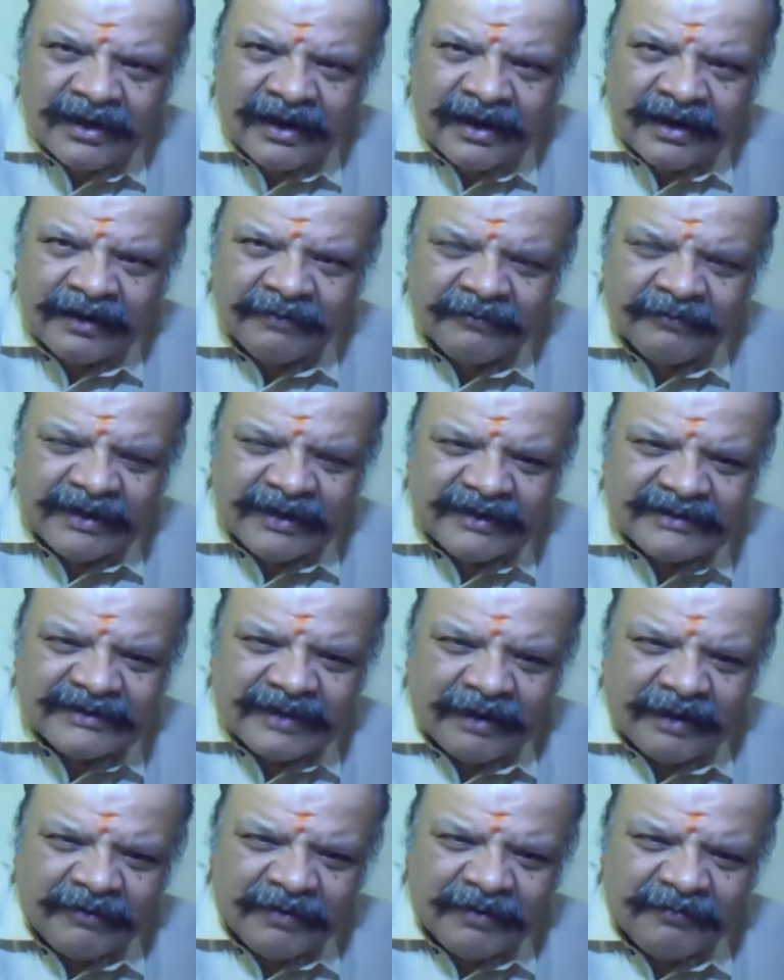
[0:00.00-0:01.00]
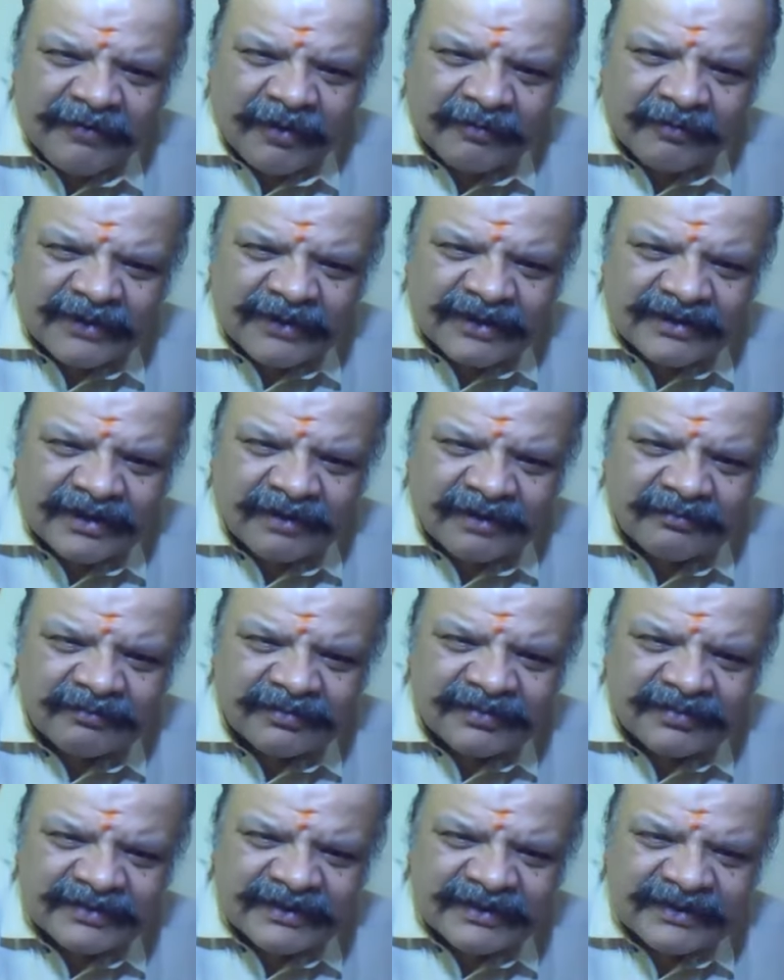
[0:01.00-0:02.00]
and one is away from the thumb,
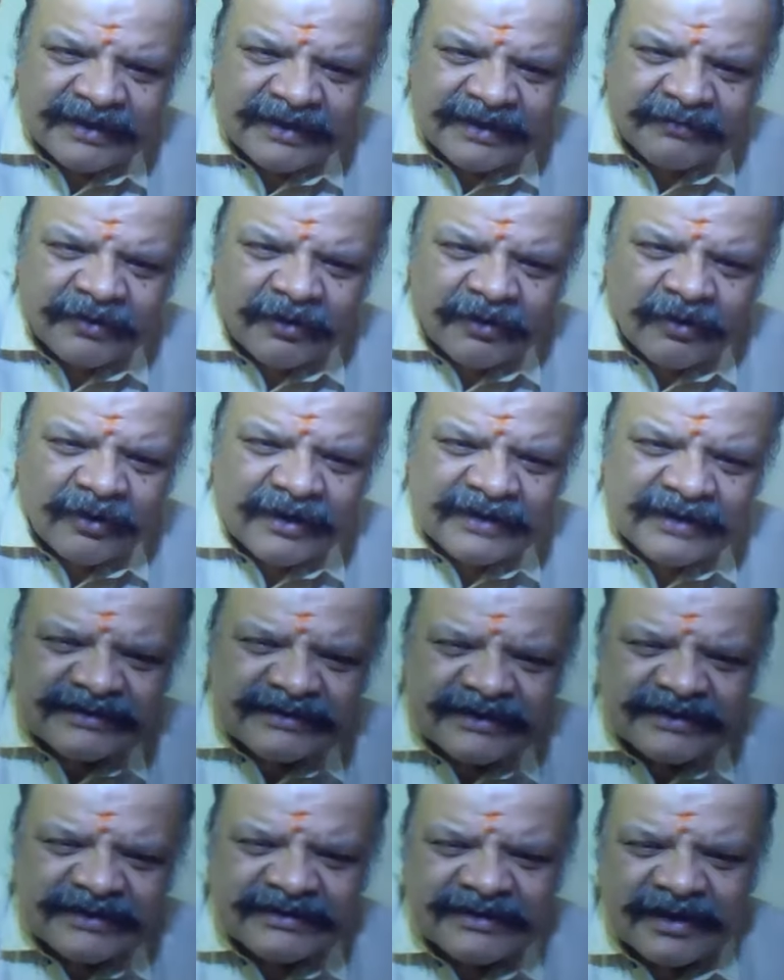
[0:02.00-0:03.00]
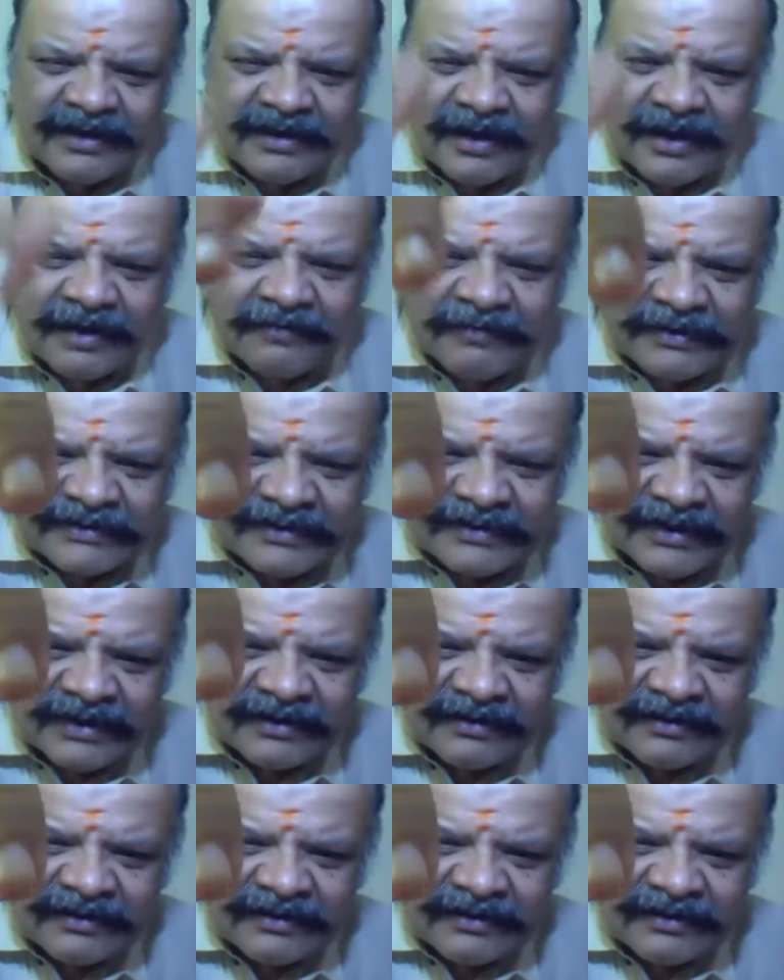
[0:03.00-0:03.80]
that we call as distal curvature.